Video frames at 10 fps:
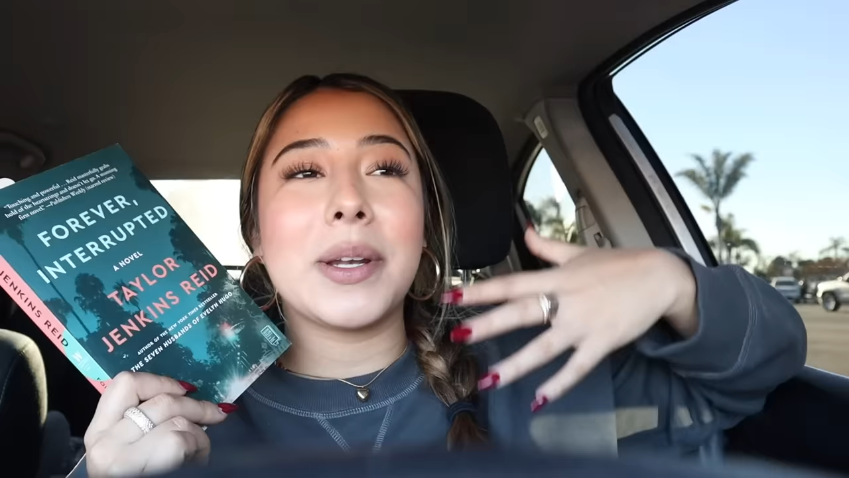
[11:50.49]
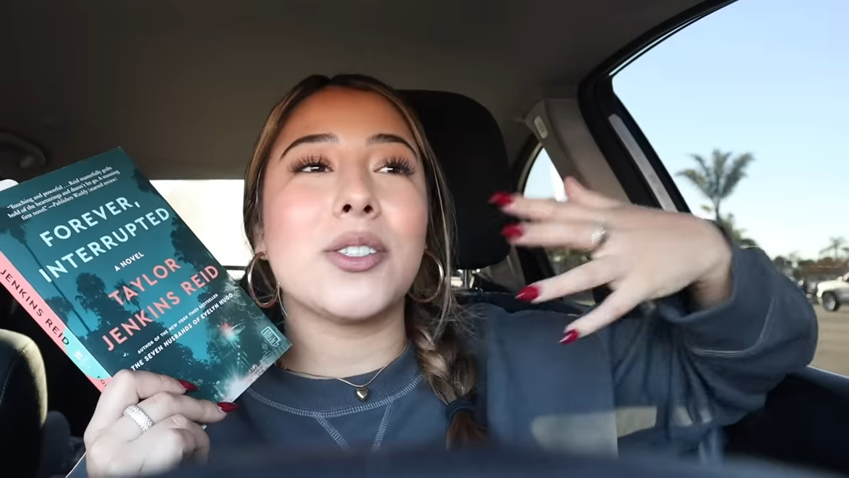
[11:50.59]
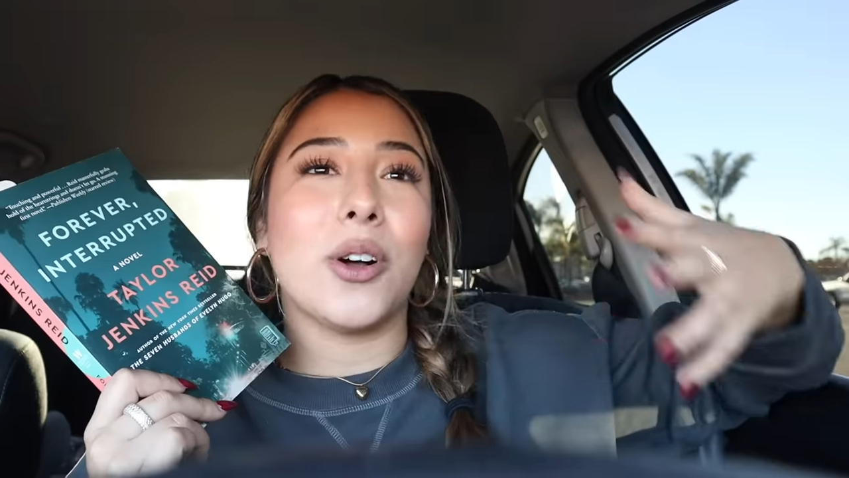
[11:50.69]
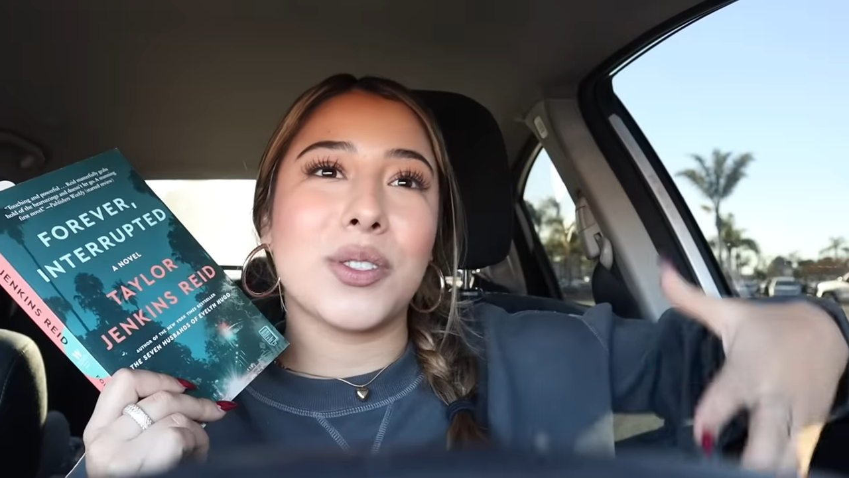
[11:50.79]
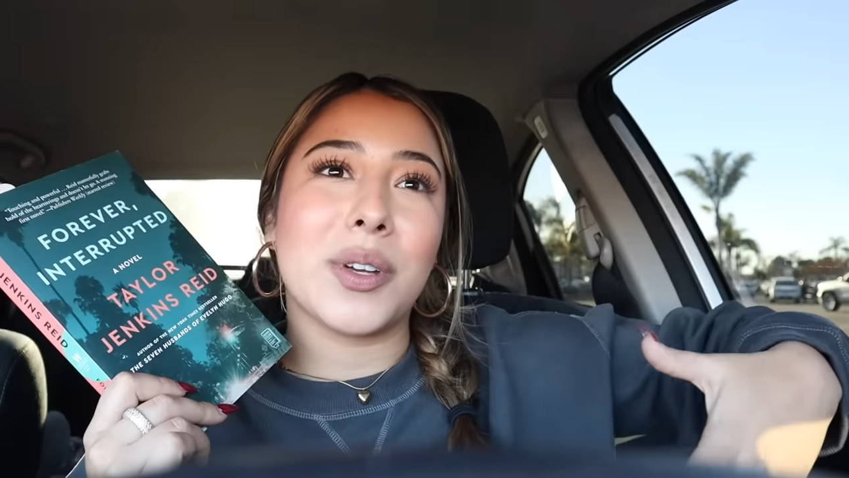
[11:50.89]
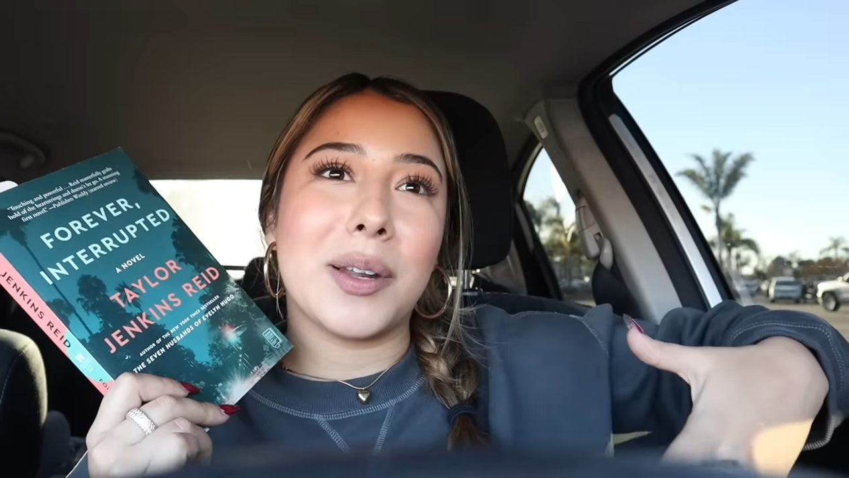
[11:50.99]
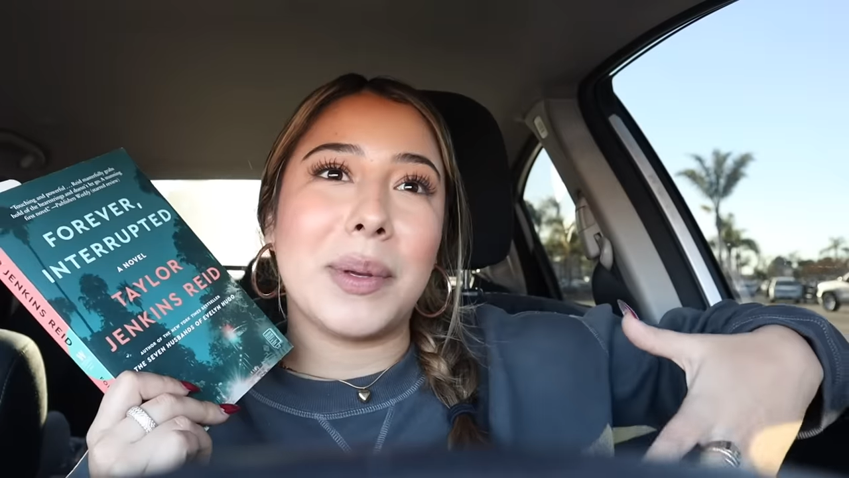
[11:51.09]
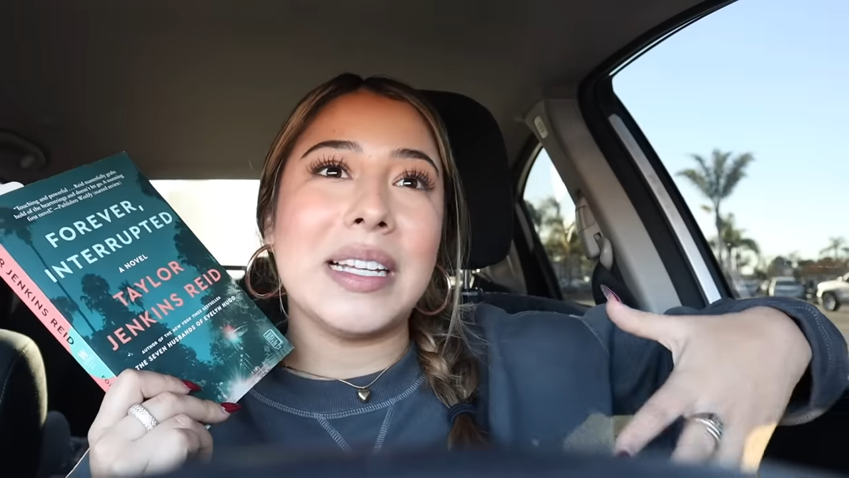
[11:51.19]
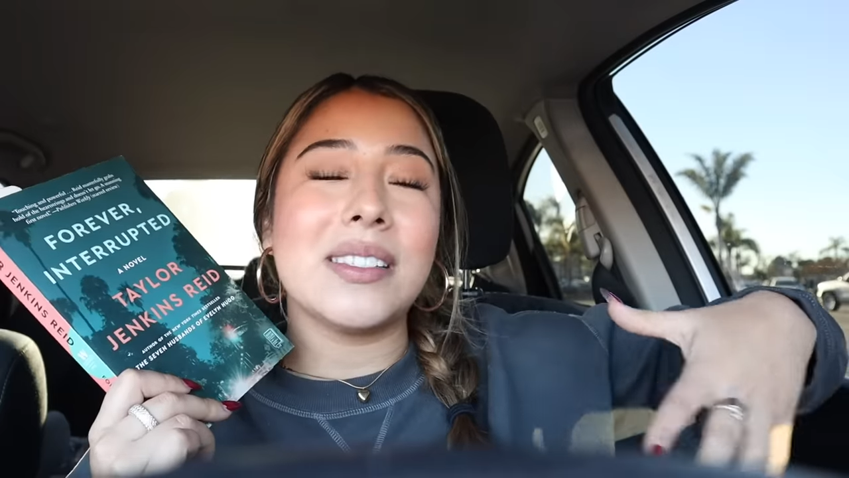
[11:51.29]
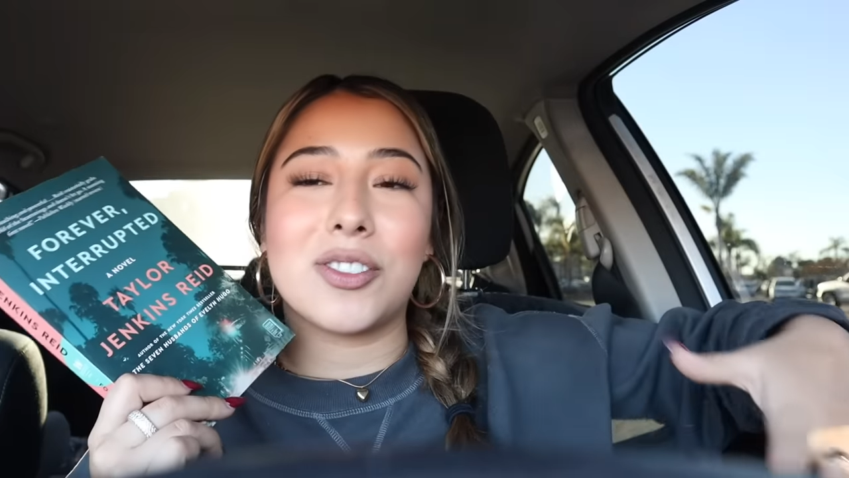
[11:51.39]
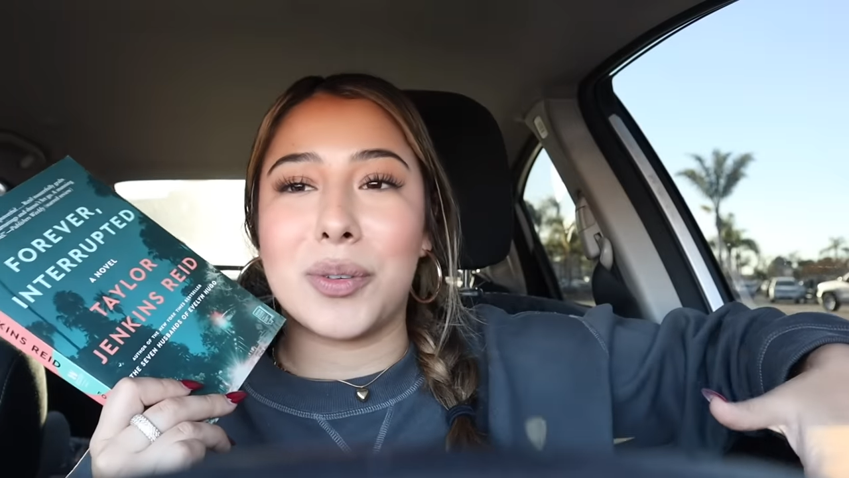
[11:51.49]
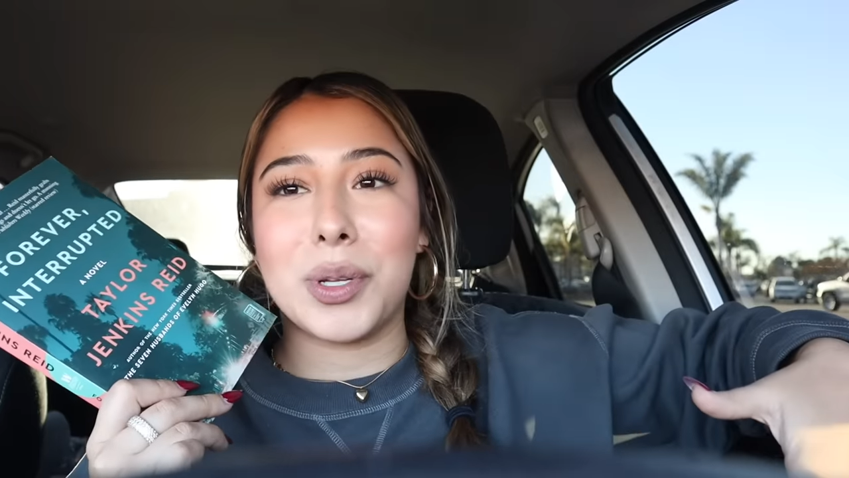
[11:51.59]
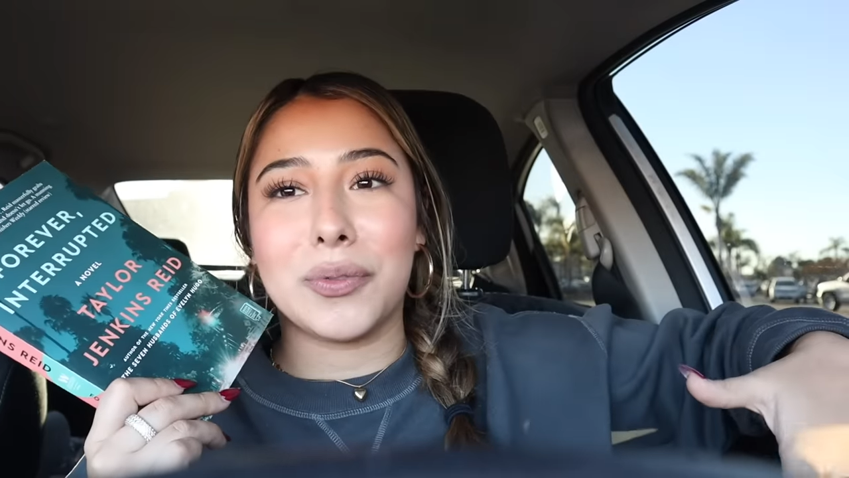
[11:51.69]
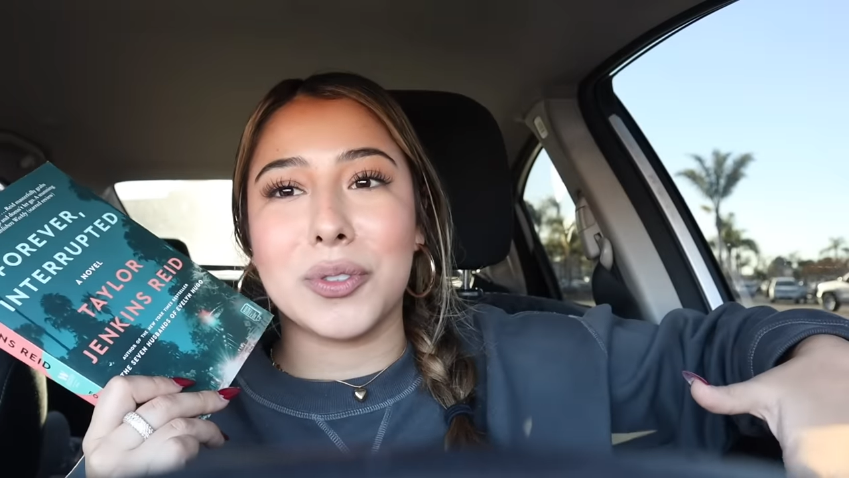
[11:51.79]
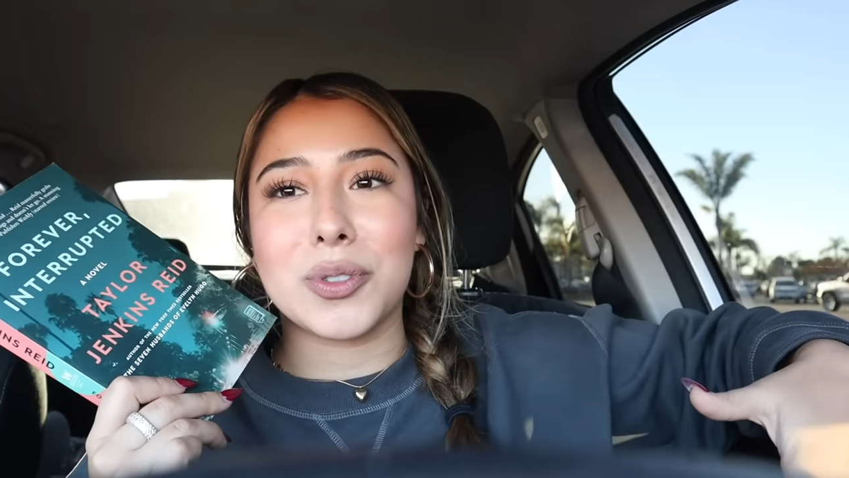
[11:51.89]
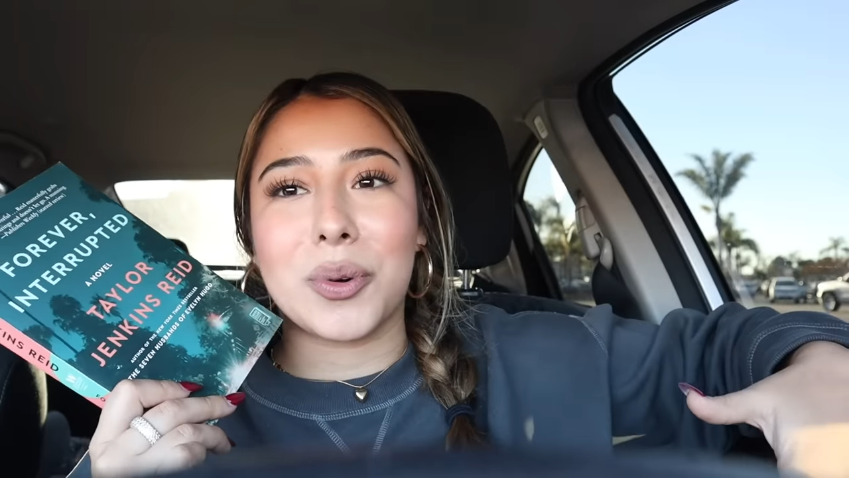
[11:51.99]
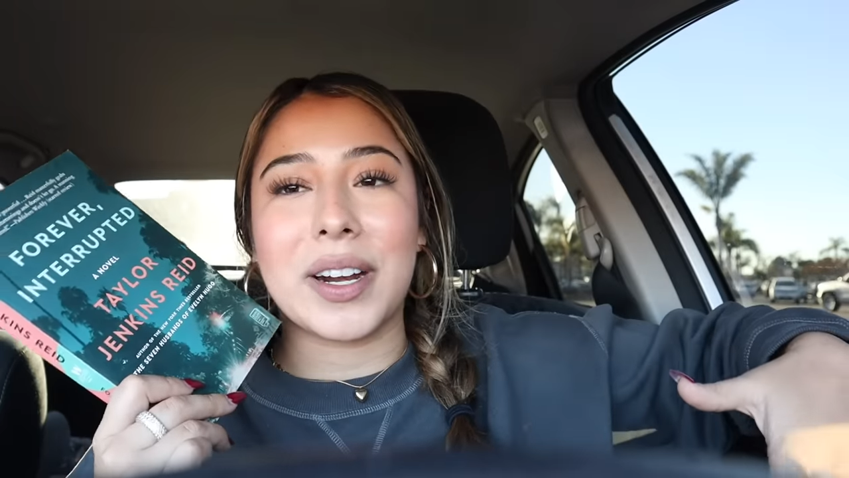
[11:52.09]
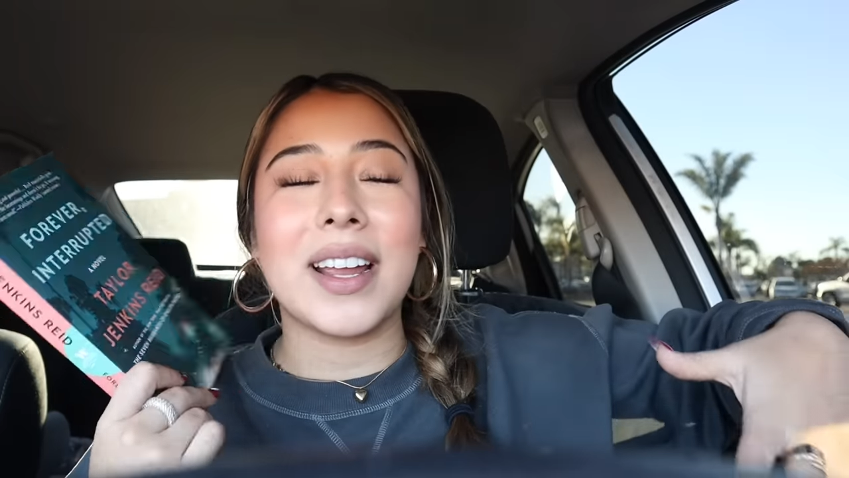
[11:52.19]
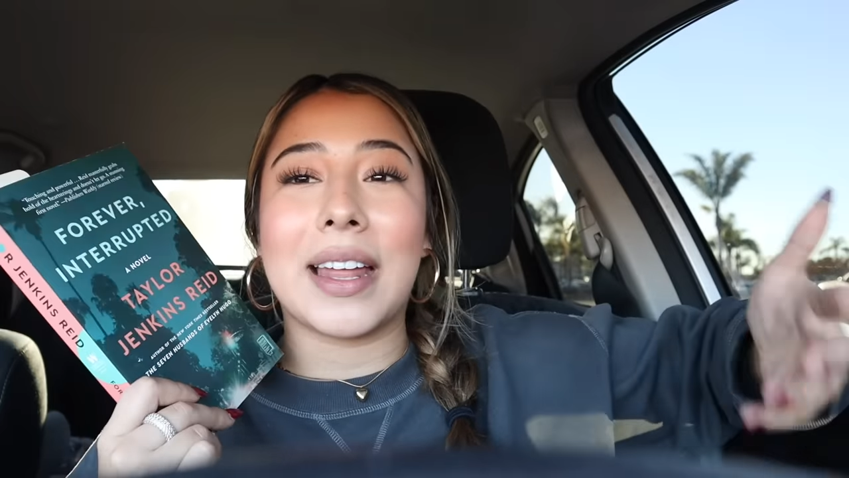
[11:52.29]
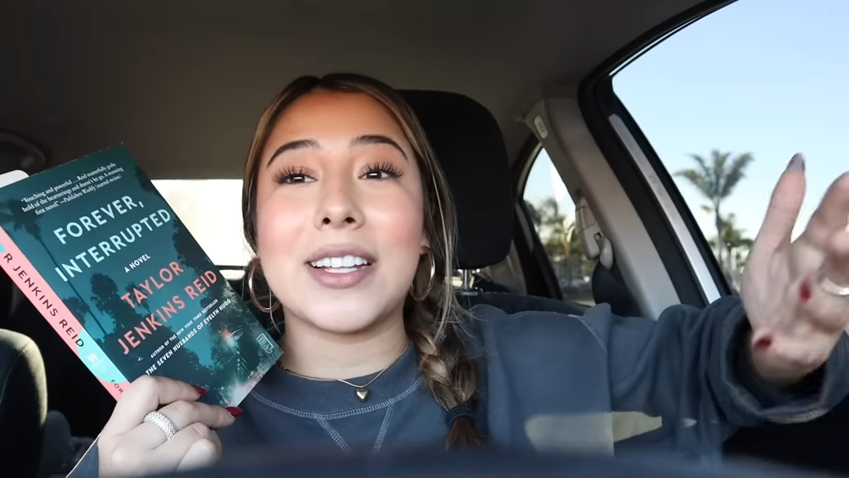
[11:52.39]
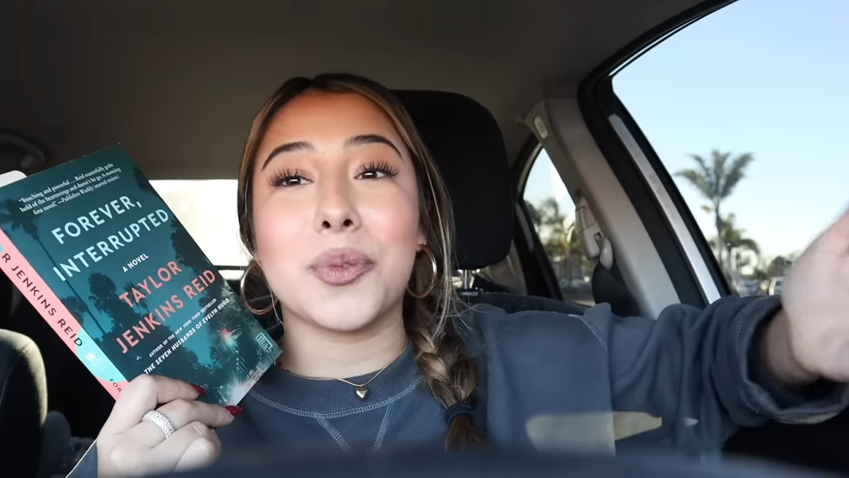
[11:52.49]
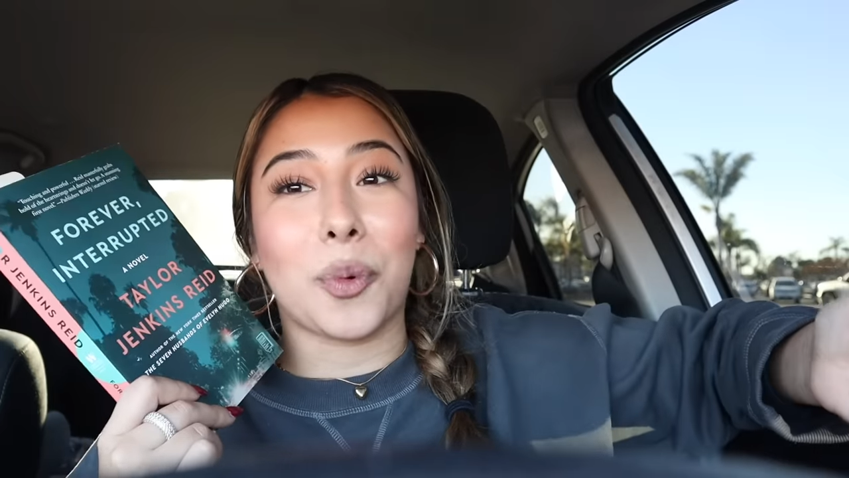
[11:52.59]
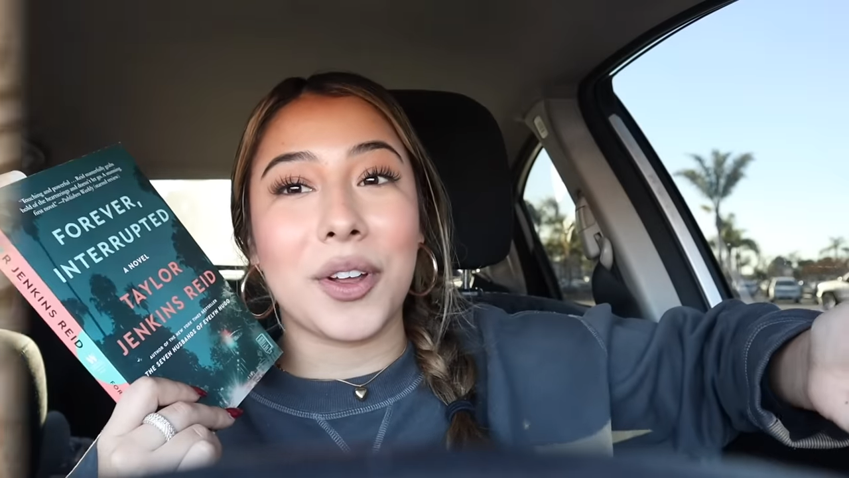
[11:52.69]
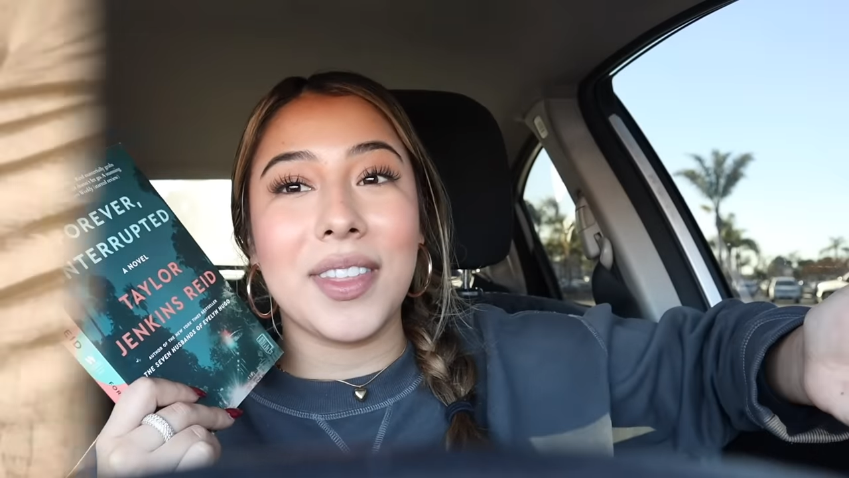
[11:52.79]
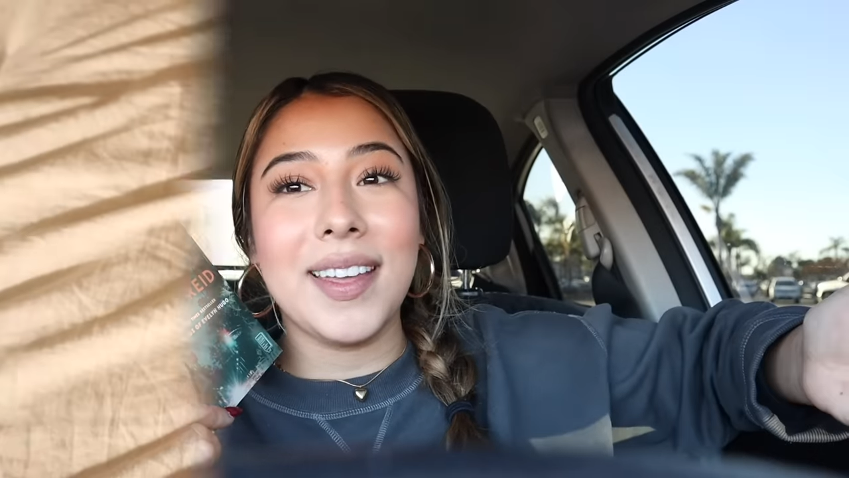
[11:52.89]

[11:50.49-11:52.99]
but it's also gonna be such a beautiful story that it's worth